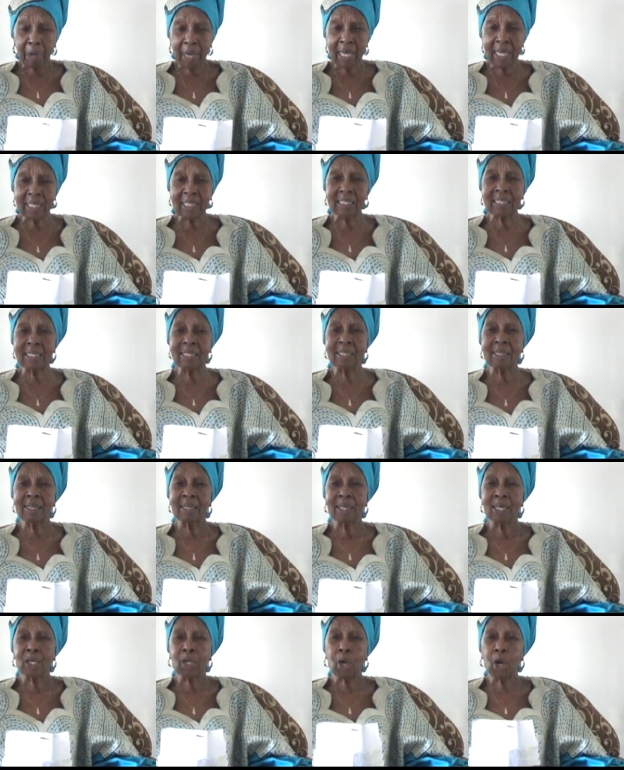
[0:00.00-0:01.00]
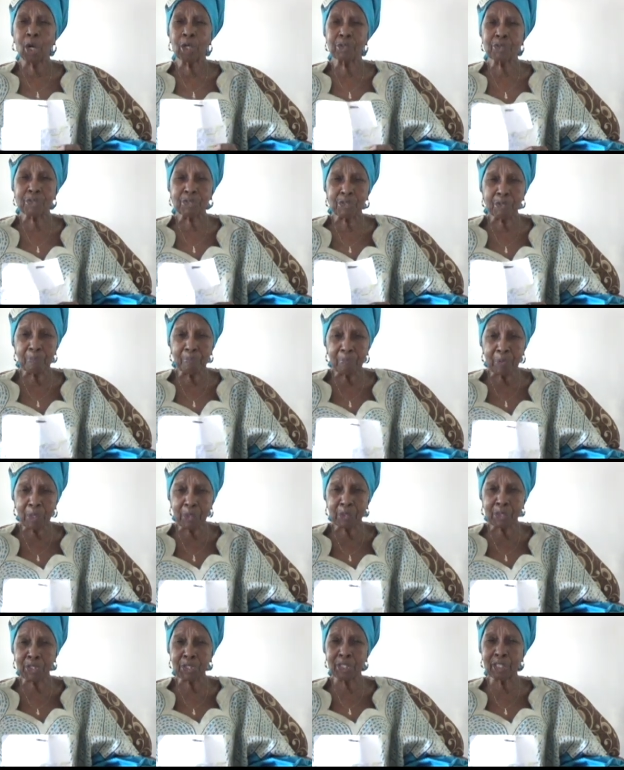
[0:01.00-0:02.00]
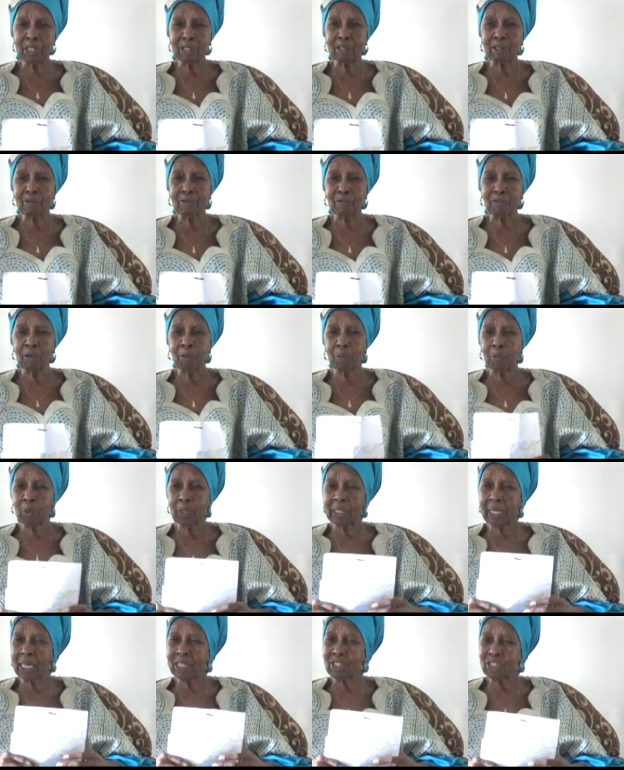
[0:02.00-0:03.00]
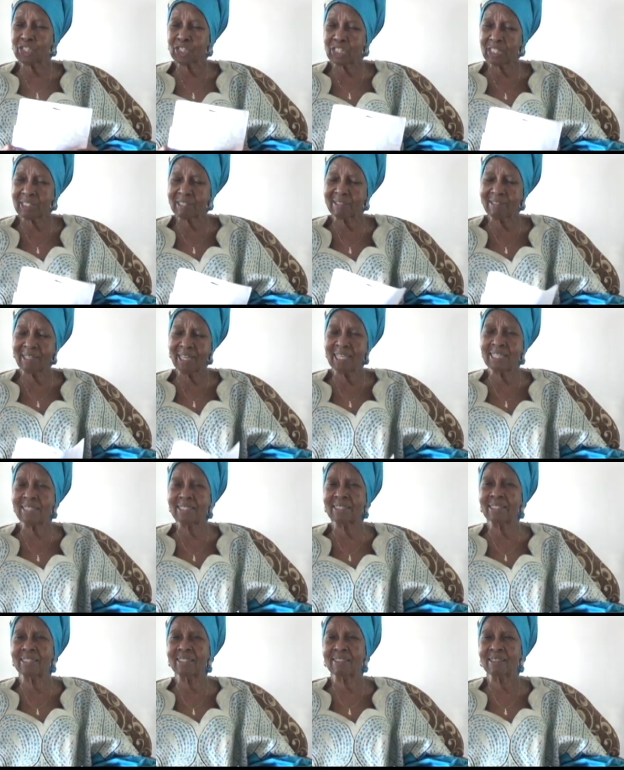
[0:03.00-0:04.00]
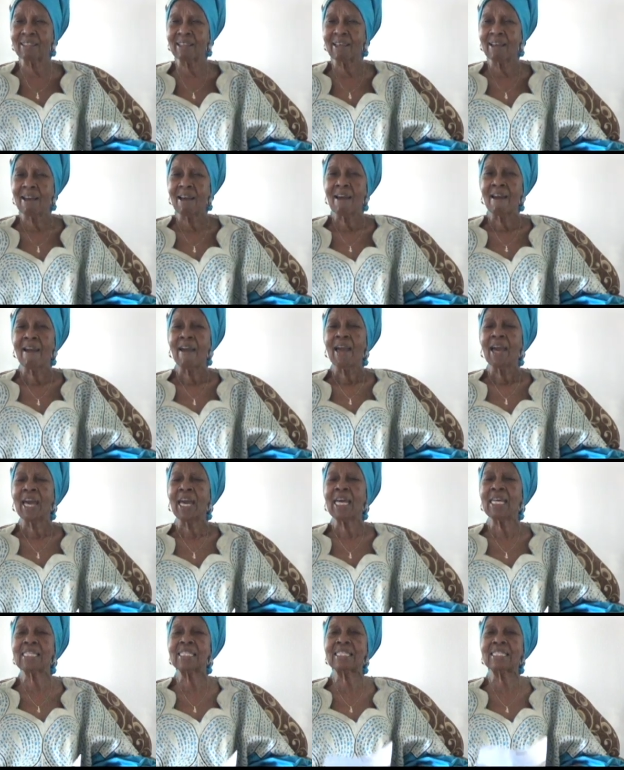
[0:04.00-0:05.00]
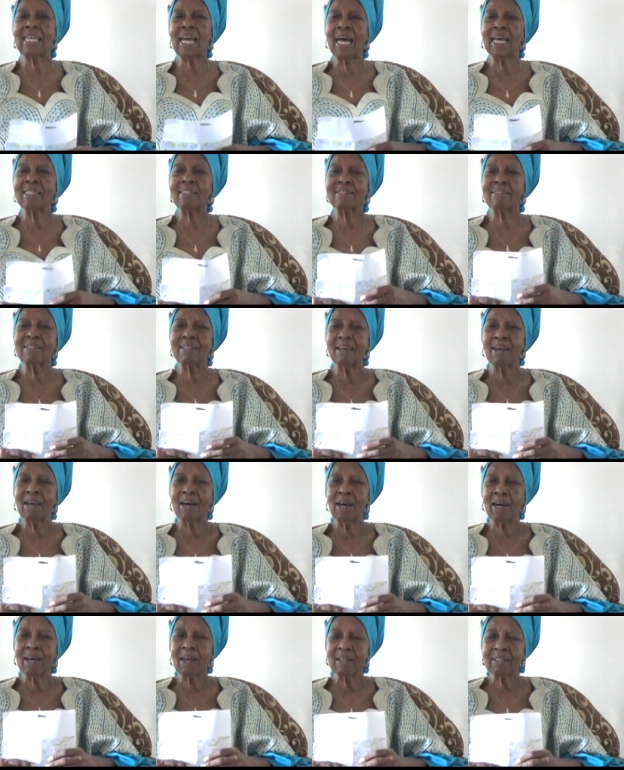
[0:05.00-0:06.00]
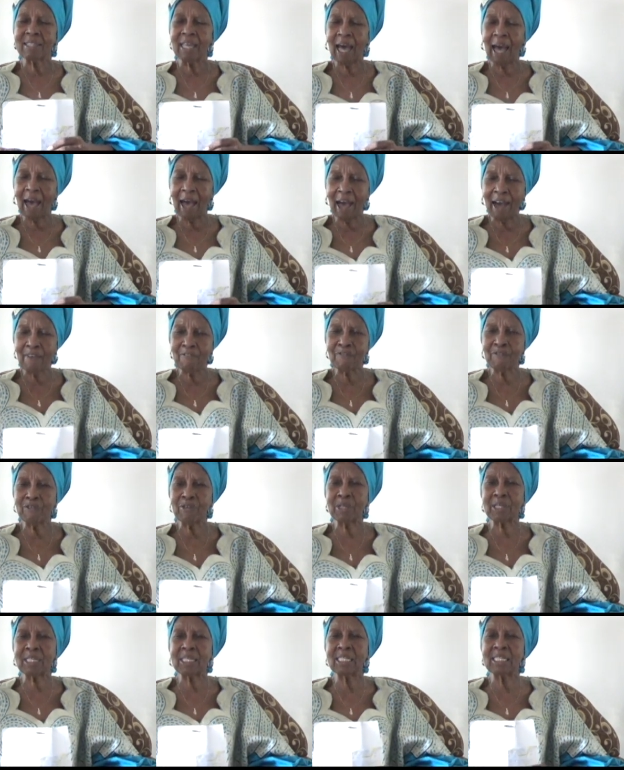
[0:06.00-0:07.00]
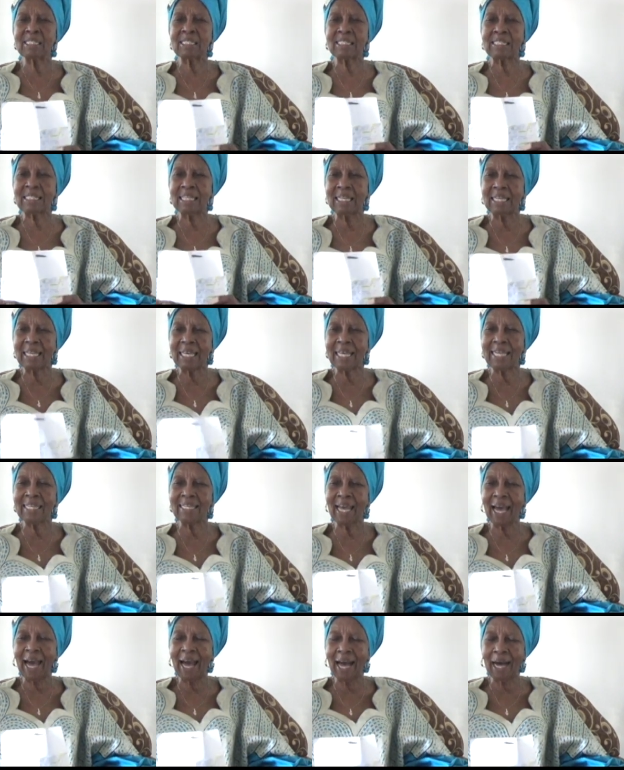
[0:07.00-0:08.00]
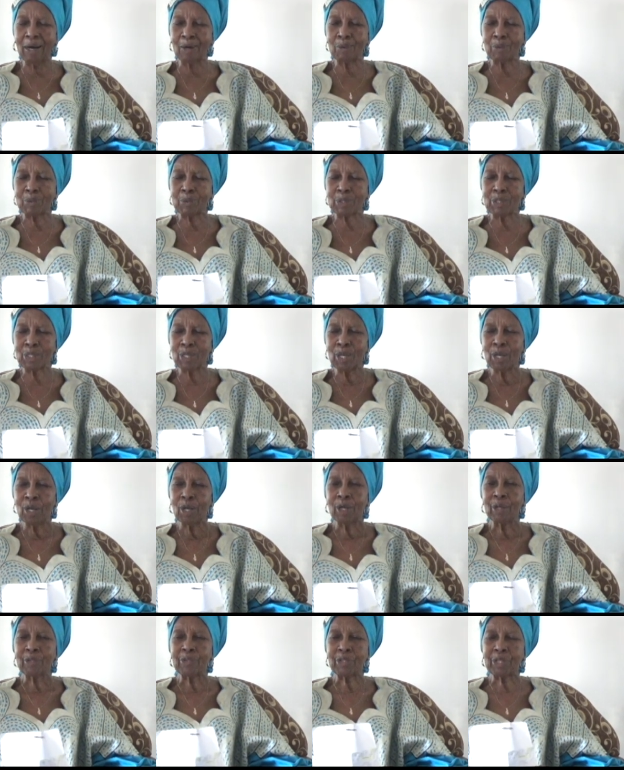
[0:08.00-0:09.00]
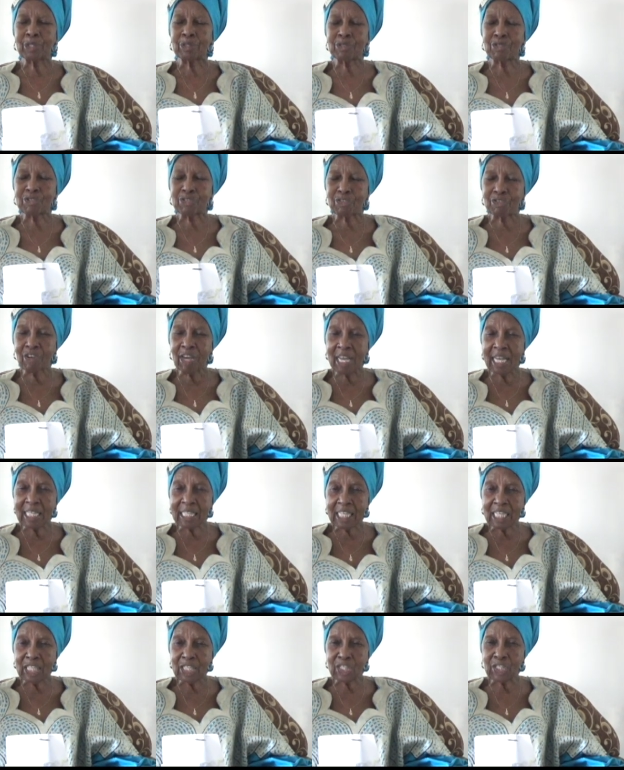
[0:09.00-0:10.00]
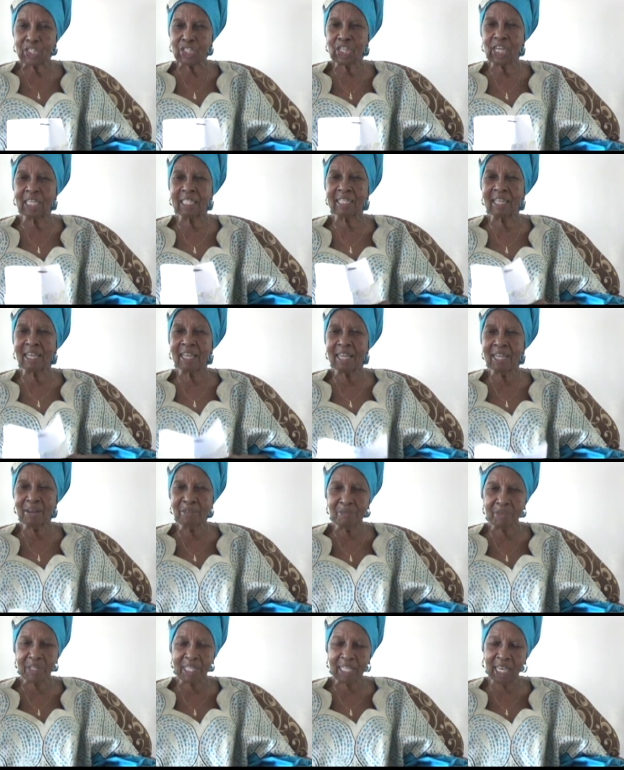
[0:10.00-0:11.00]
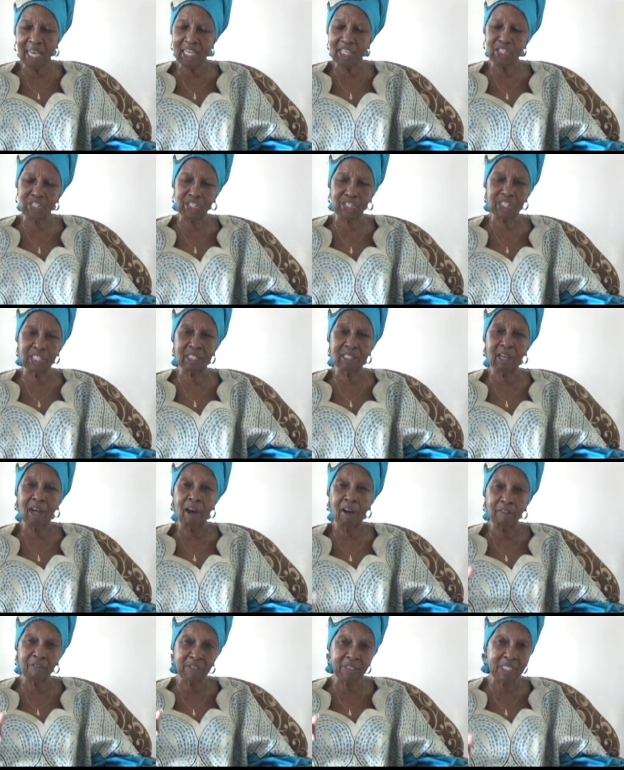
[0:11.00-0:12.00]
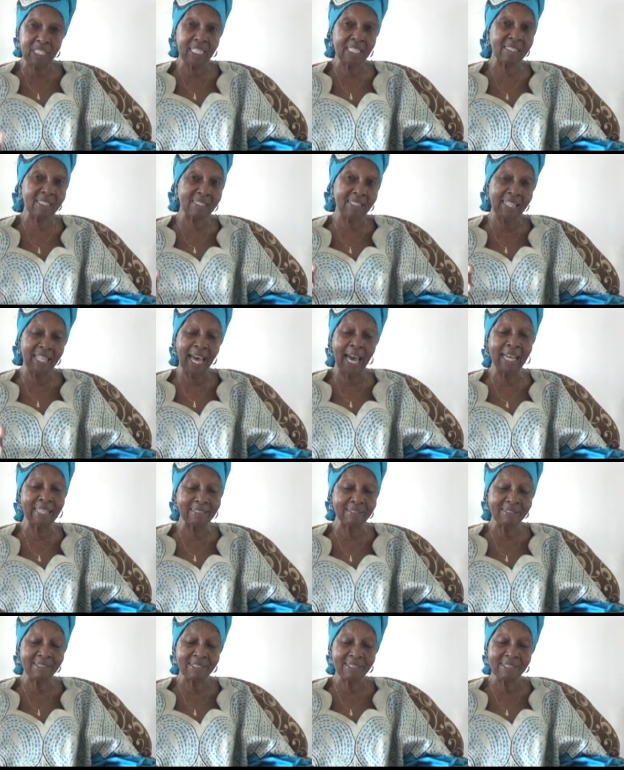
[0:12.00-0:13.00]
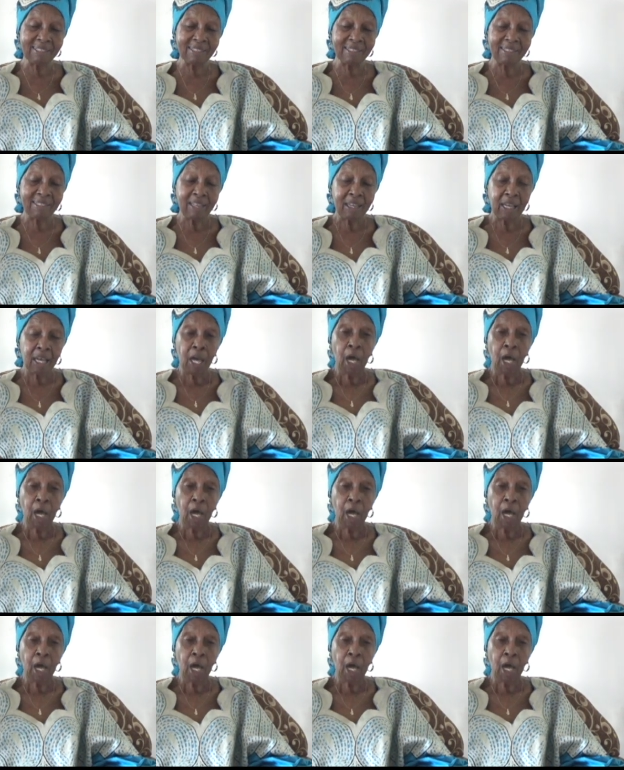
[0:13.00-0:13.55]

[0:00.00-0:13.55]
The great contribution from what I just stated is that the Africans laid out the drainage and irrigation of this land.